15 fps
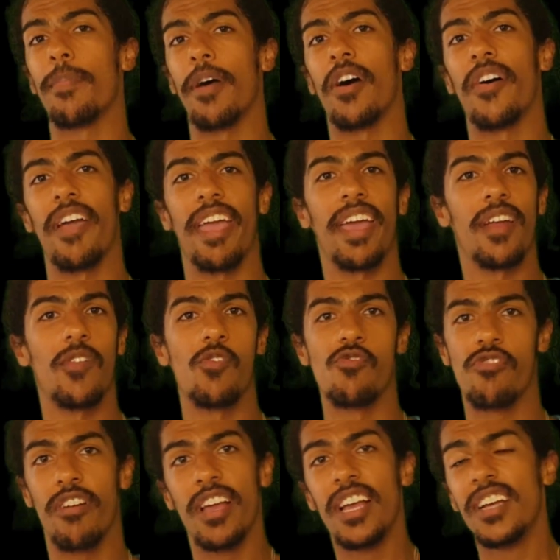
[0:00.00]
about
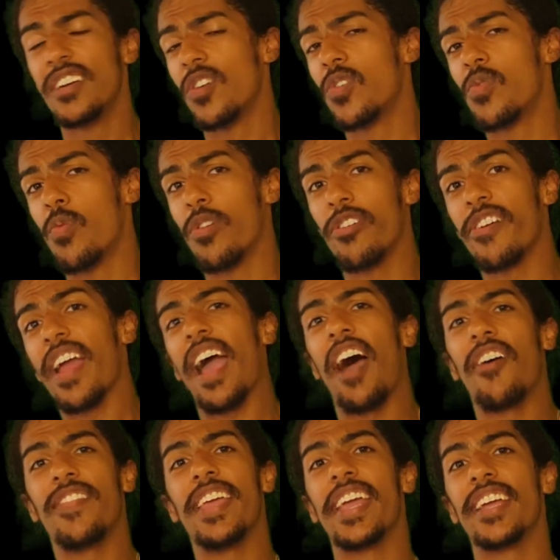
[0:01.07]
and wondering
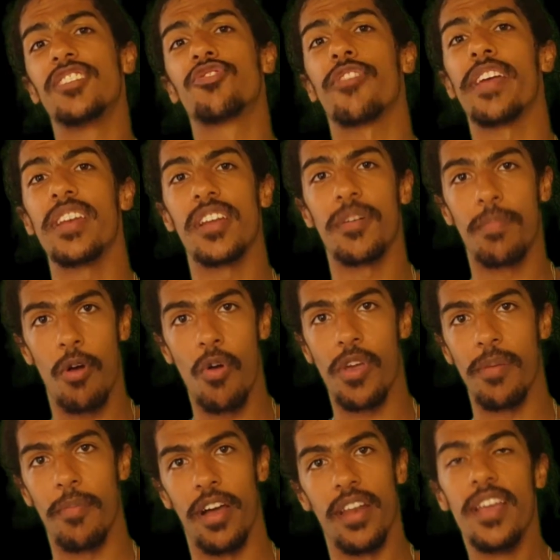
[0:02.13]
how they could train their
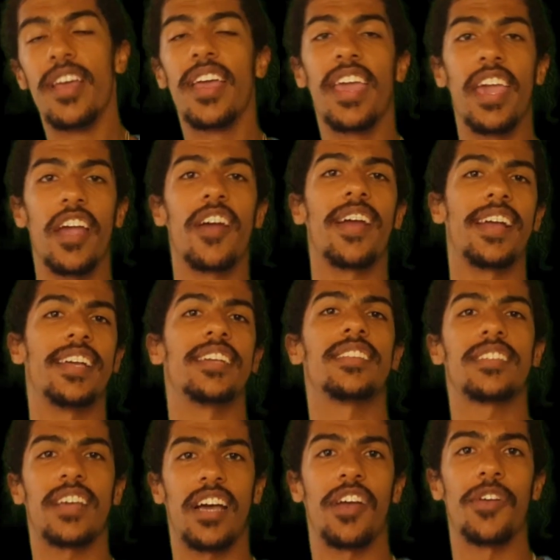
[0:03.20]
Pokemon. Here
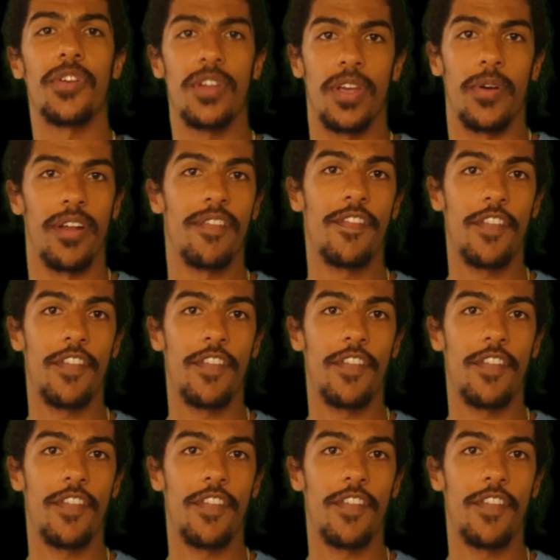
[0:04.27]
is how you do it.